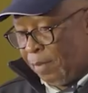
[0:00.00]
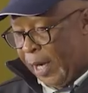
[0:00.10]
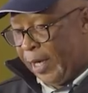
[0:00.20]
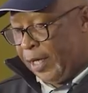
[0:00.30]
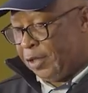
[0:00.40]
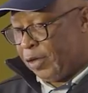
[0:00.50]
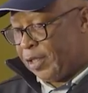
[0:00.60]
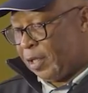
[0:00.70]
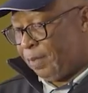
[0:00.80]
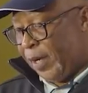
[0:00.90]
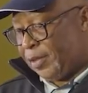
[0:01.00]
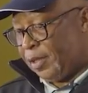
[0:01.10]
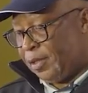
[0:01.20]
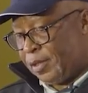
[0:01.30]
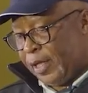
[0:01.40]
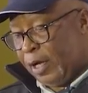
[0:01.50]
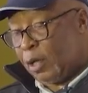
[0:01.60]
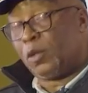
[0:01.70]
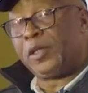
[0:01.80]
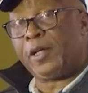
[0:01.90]
by interested persons,
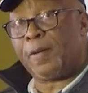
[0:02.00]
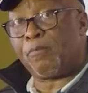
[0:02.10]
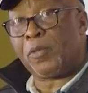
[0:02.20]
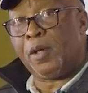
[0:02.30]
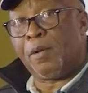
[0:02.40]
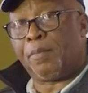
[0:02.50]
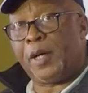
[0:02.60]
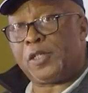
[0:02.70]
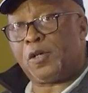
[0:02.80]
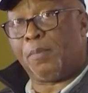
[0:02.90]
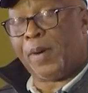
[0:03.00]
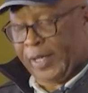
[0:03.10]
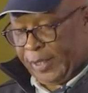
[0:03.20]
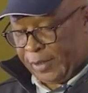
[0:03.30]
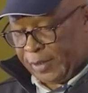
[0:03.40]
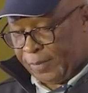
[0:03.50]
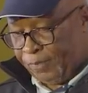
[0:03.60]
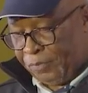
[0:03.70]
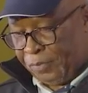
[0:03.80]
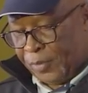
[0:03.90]
including political parties.
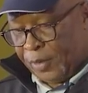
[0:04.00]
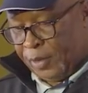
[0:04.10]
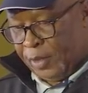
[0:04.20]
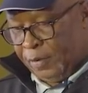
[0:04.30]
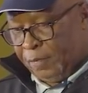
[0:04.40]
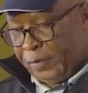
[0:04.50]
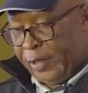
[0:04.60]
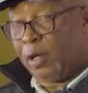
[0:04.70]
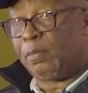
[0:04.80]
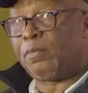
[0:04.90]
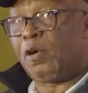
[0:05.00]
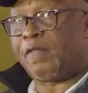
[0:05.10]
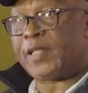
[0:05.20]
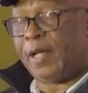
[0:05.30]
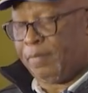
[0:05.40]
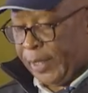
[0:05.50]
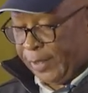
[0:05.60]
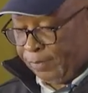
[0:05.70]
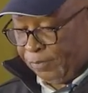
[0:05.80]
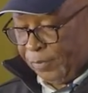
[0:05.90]
Freedom of assembly,
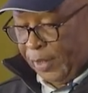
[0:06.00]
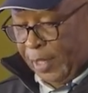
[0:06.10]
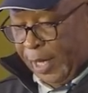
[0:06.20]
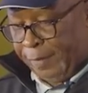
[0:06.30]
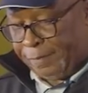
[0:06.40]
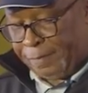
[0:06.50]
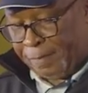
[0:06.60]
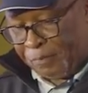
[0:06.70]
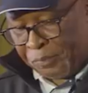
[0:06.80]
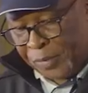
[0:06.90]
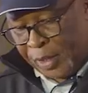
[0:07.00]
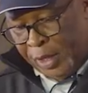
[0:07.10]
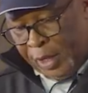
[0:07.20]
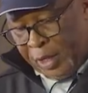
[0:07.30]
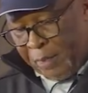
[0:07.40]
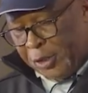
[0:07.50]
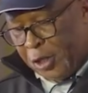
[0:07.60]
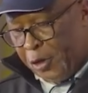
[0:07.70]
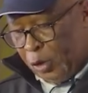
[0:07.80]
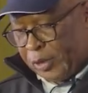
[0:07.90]
F. The
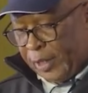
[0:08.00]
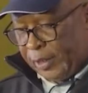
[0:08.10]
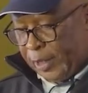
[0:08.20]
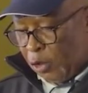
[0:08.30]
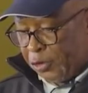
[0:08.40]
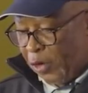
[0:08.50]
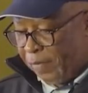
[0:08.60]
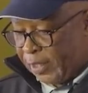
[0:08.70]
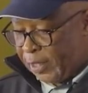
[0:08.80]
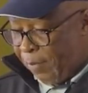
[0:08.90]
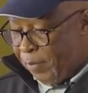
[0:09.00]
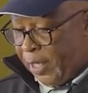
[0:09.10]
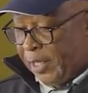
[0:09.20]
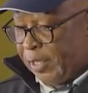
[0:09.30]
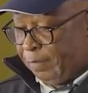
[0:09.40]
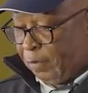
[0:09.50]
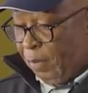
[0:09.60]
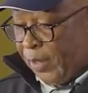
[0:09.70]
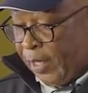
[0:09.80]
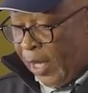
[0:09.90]
mission noted the controversy emanating
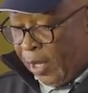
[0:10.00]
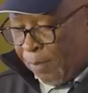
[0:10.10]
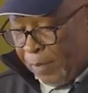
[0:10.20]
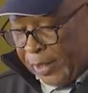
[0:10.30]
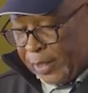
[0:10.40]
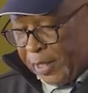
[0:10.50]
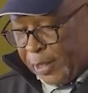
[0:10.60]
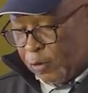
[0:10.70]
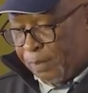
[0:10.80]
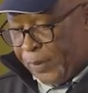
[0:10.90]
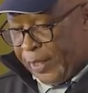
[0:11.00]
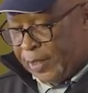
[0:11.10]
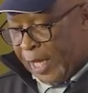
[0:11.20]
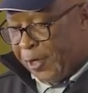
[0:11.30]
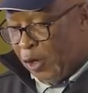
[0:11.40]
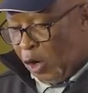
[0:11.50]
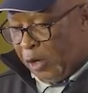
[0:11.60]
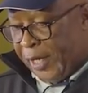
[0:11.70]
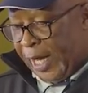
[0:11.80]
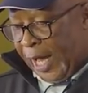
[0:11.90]
from the Maintenance of Peace and
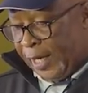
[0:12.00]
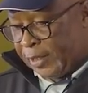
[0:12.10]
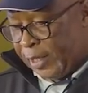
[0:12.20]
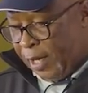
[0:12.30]
Order Act,